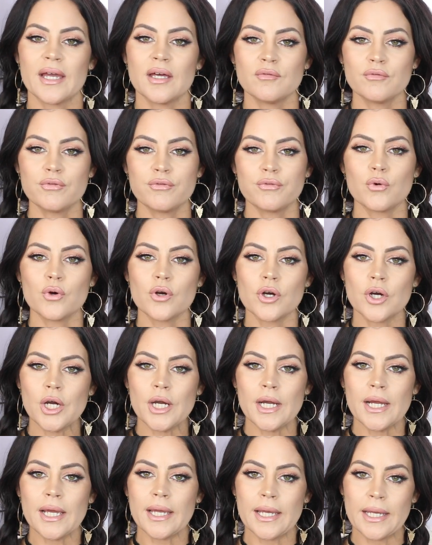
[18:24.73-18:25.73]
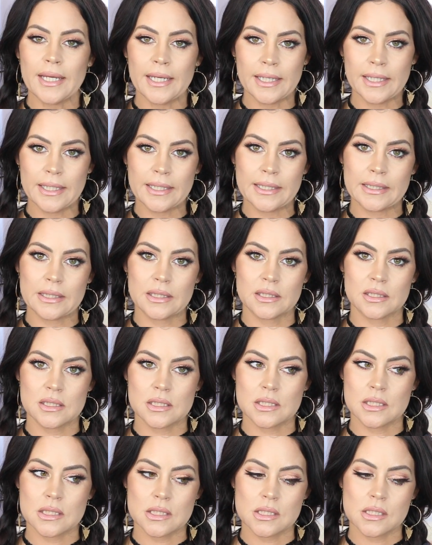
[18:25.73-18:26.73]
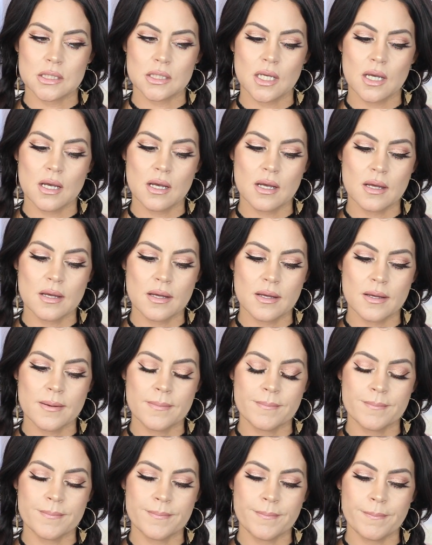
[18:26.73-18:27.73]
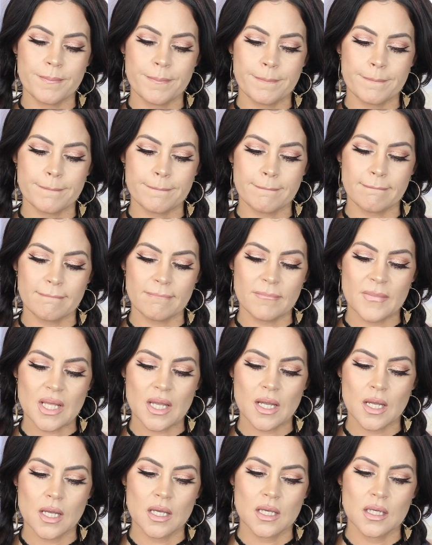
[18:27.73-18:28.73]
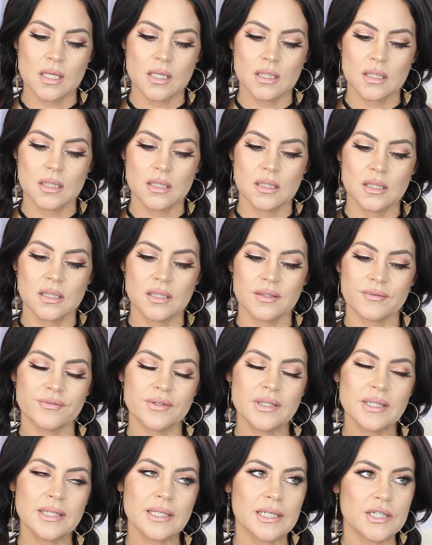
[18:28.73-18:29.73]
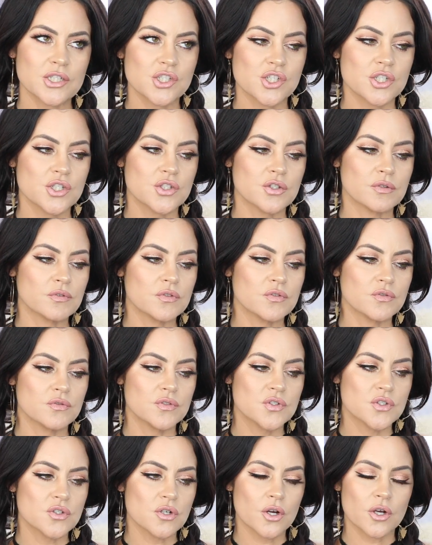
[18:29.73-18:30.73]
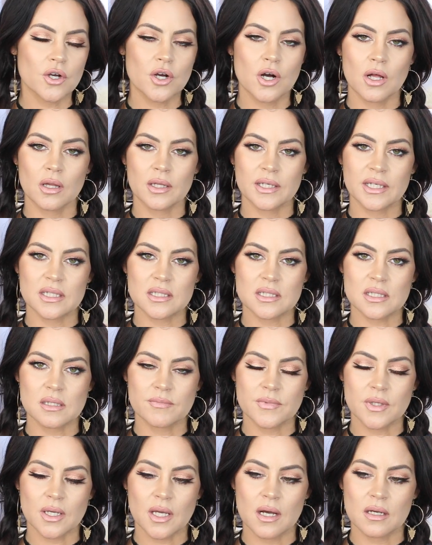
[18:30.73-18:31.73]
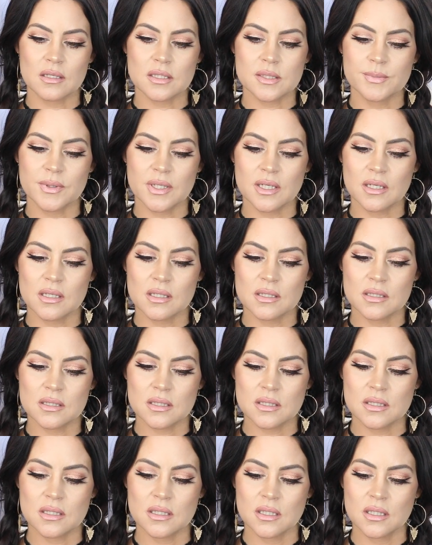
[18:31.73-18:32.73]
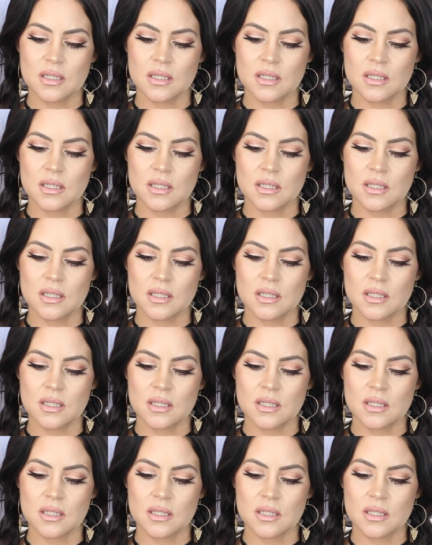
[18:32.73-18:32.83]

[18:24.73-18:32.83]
and for hate it, um, I feel like I should start calling it something else because